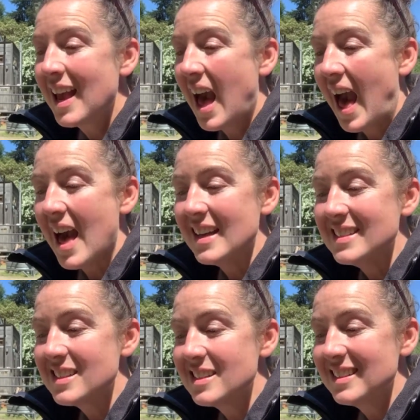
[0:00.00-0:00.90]

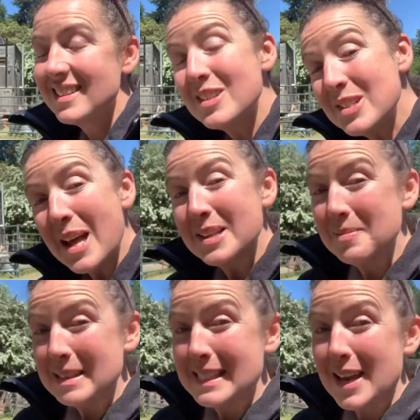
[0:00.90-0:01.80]
And there's a lot to
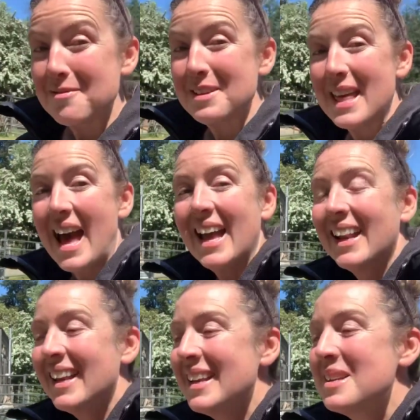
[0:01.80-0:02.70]
be said for that,
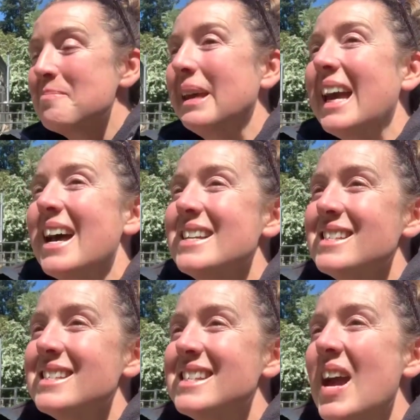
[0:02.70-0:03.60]

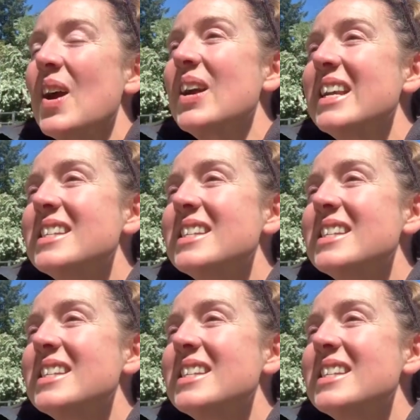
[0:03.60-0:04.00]
because there is